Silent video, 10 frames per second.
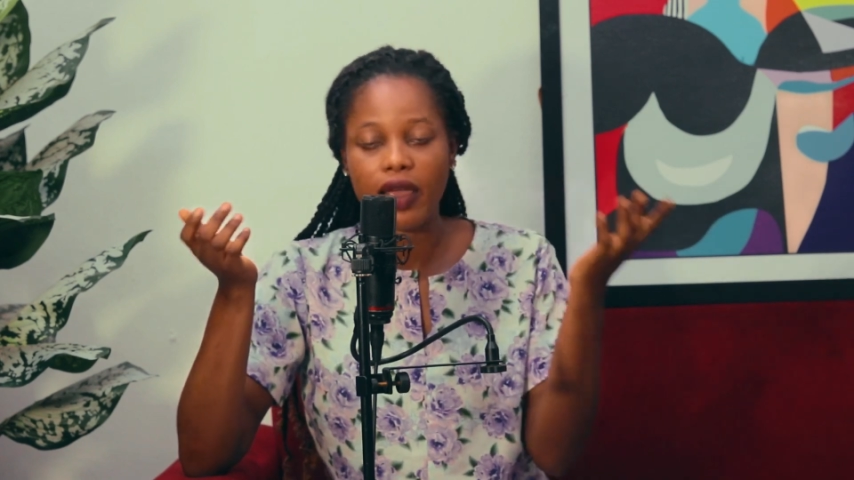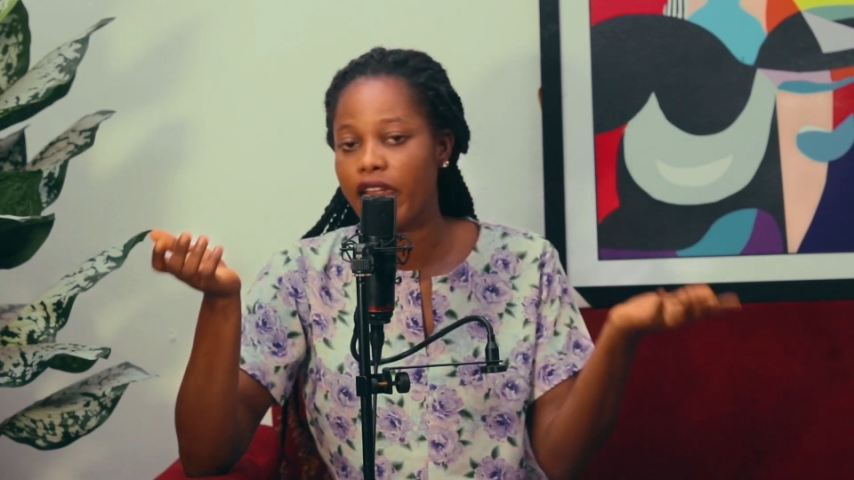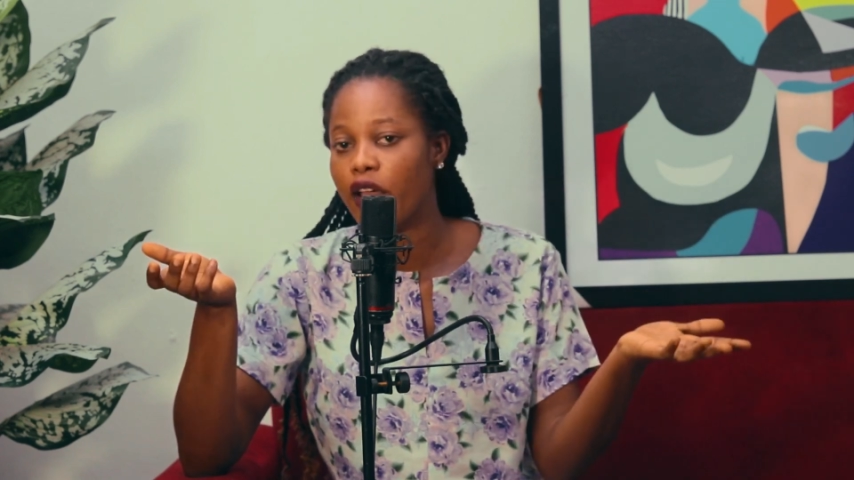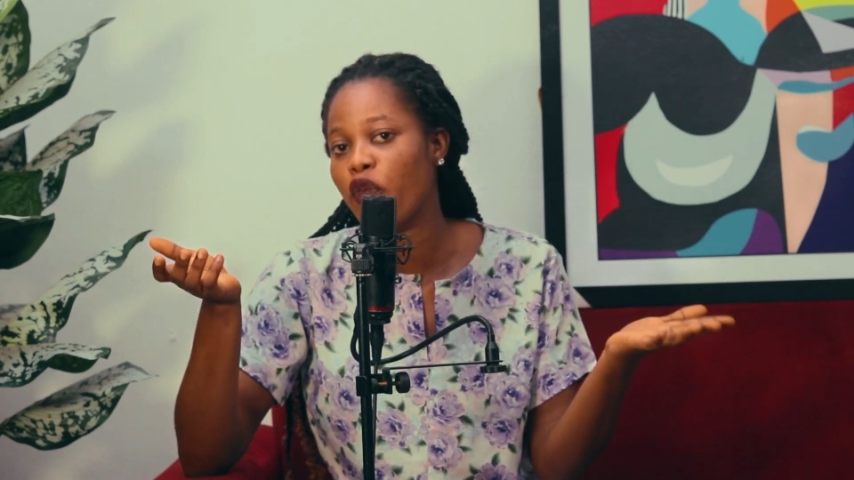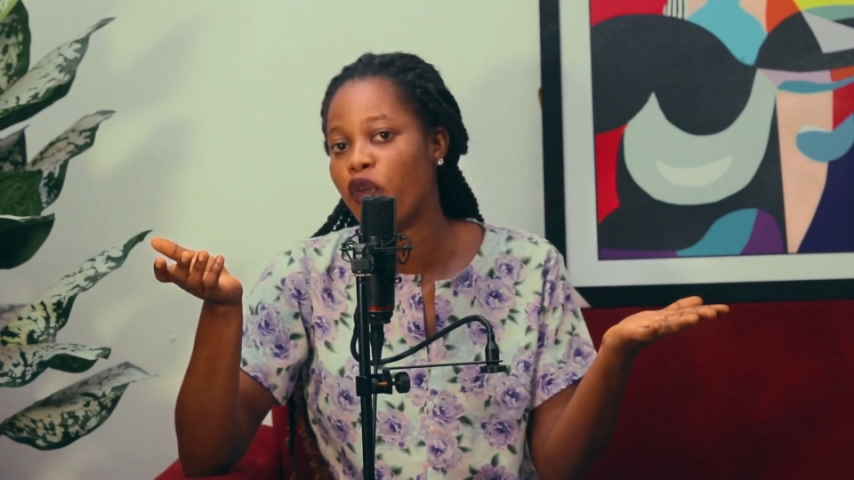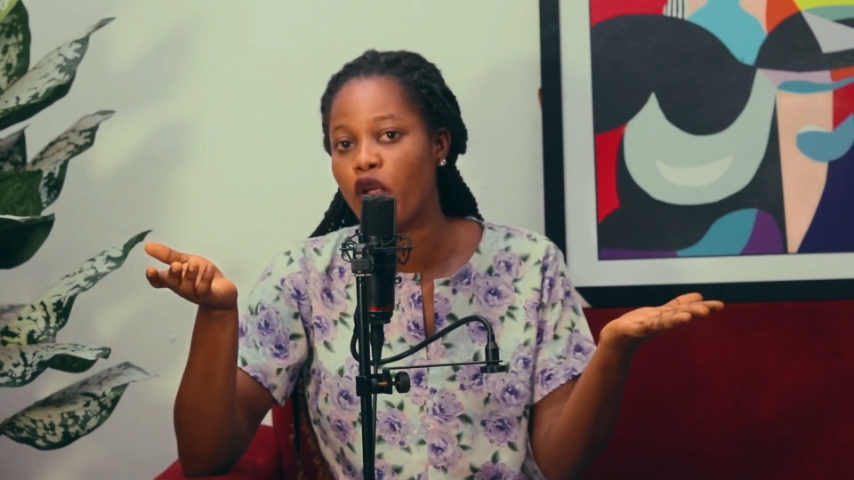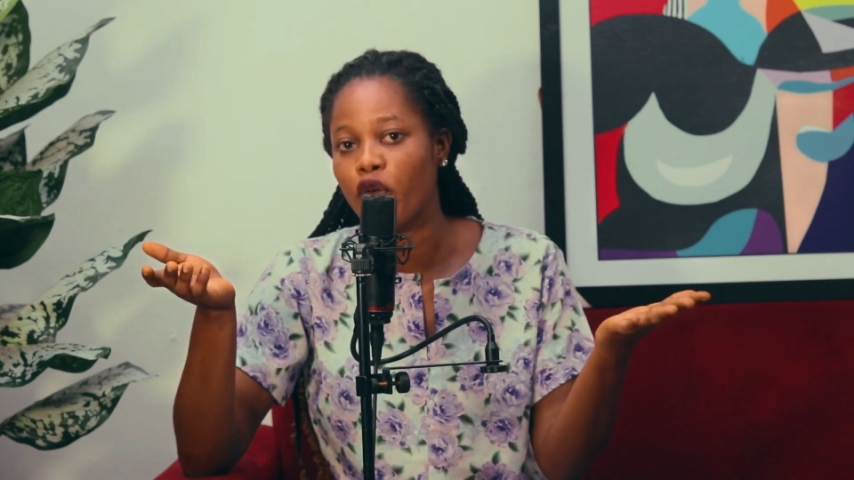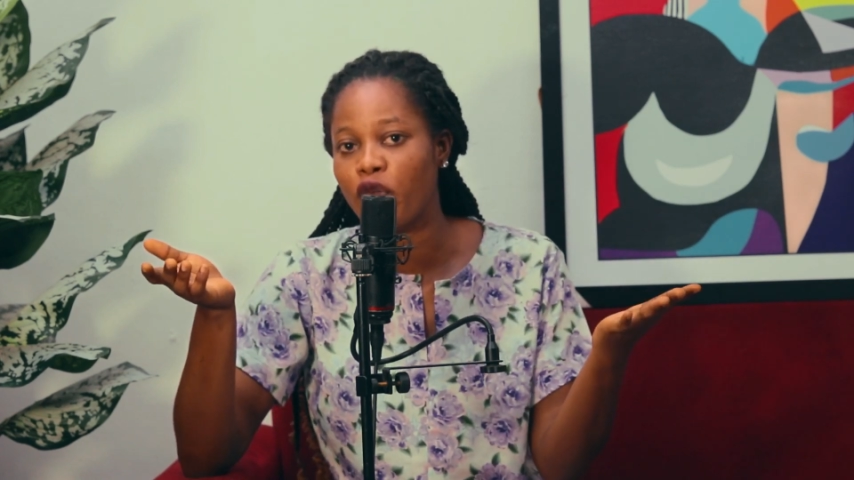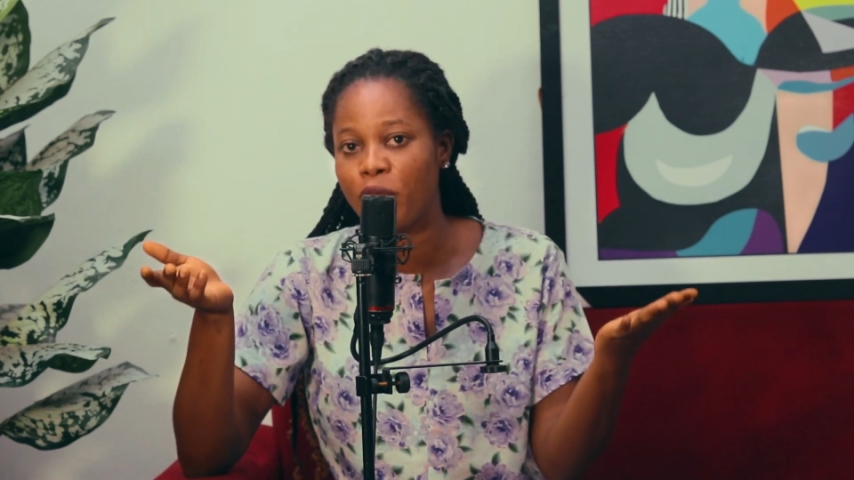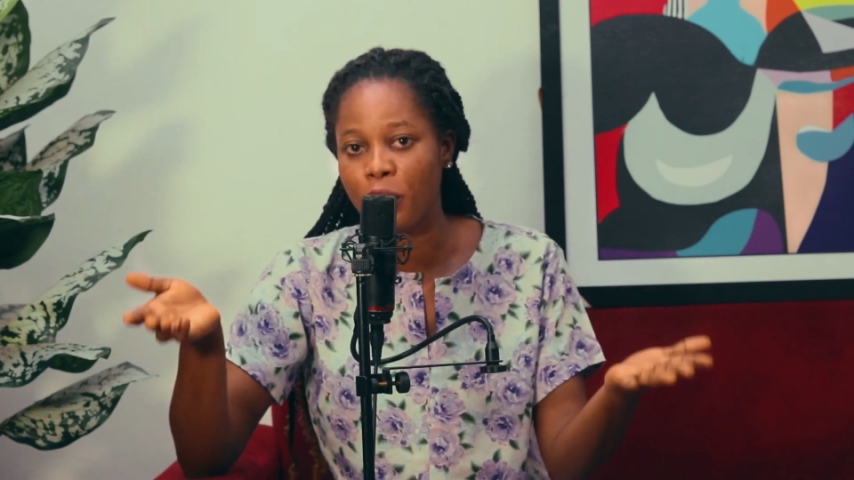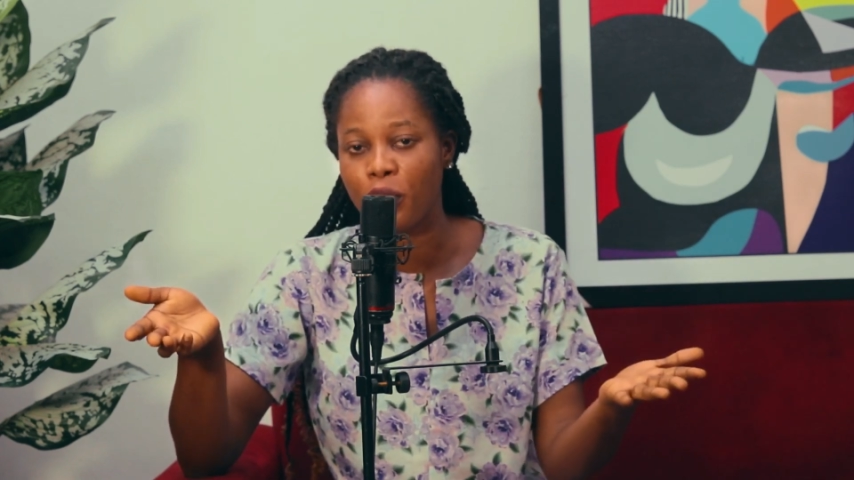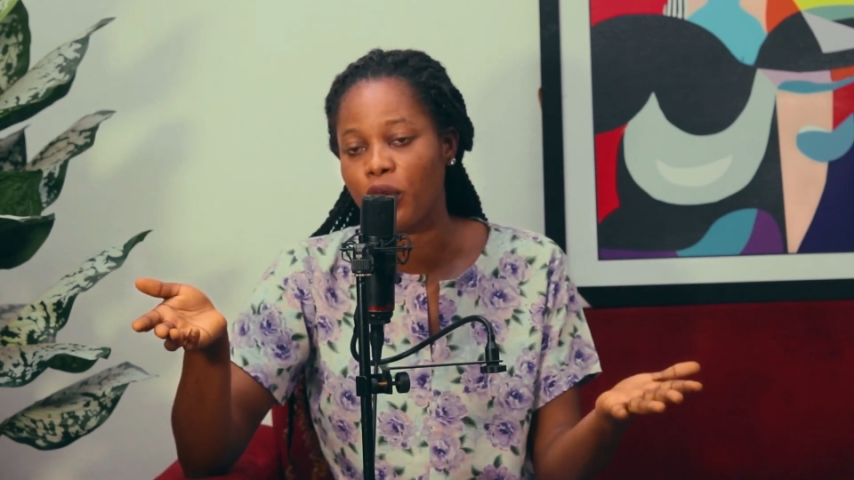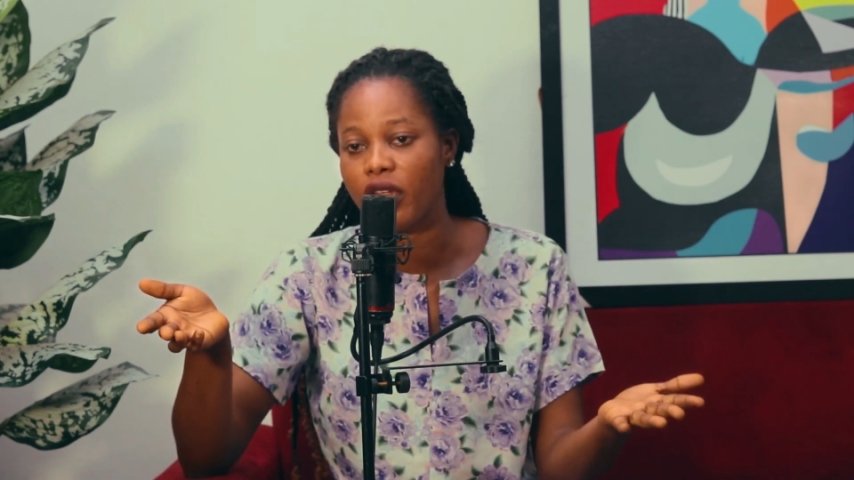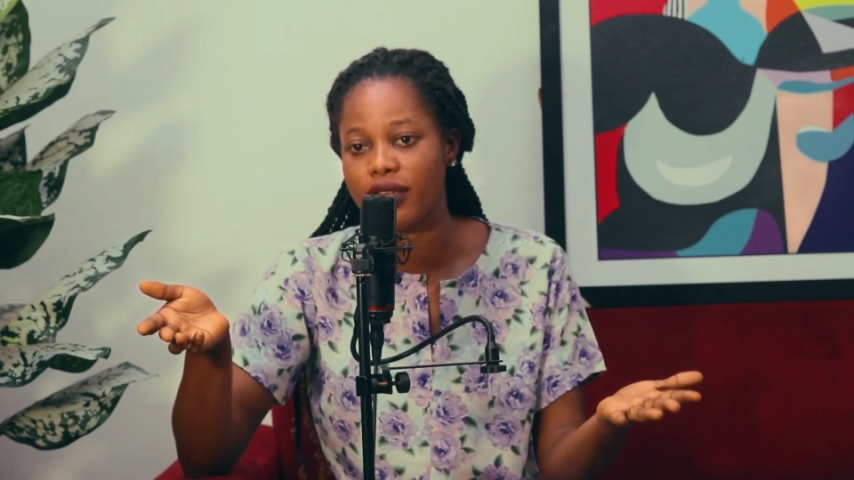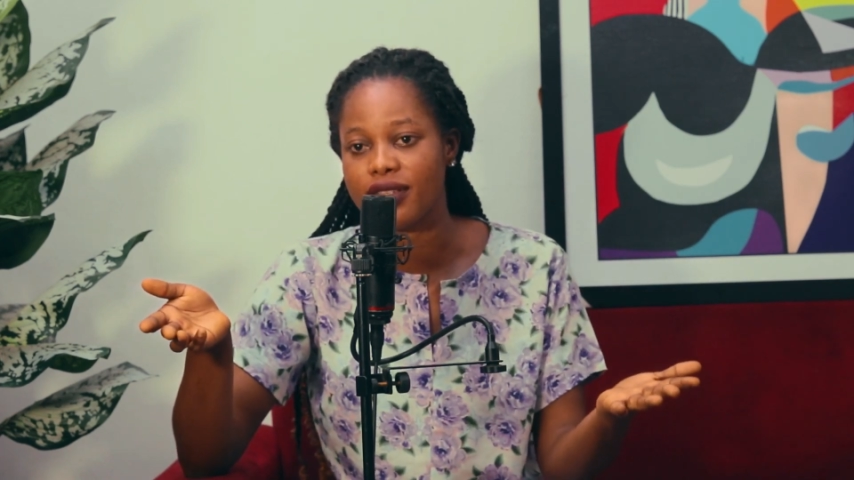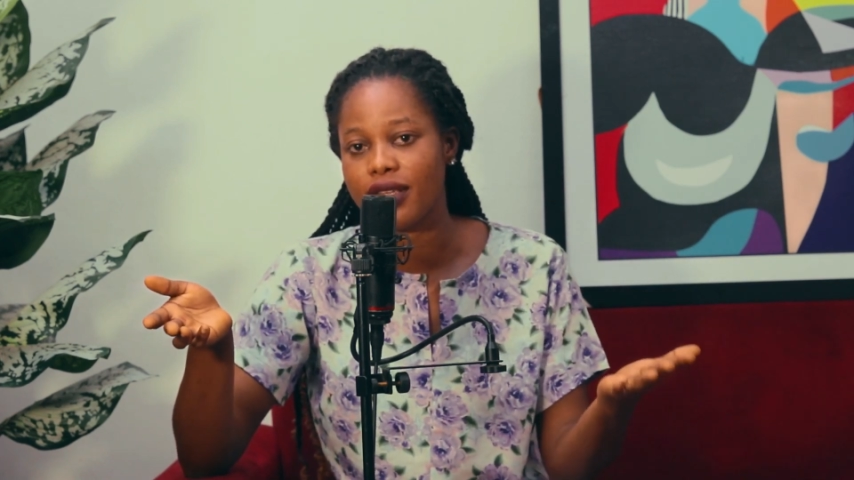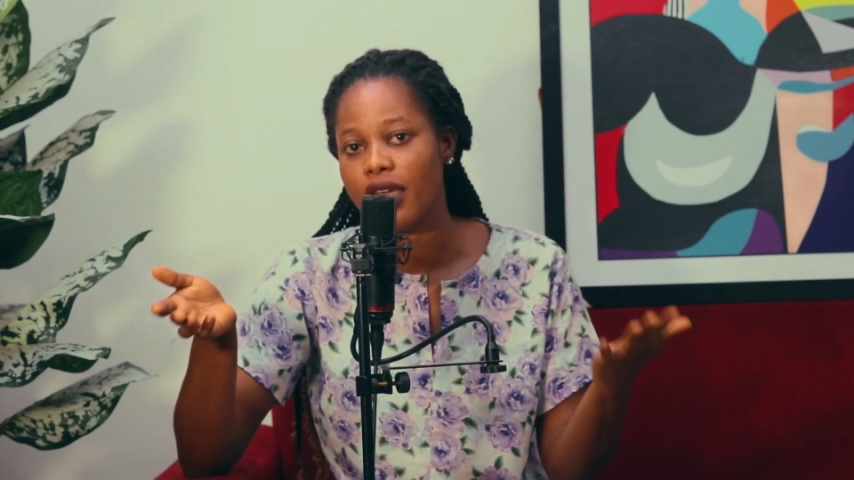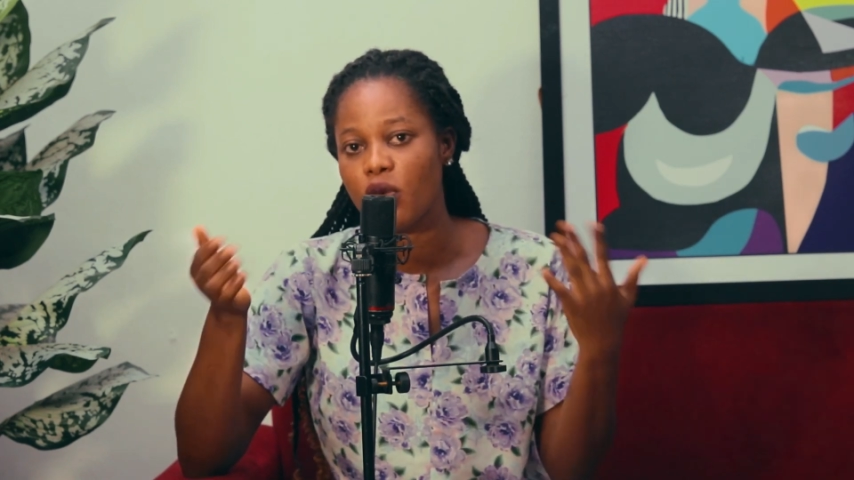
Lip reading: I have fear of people, yes,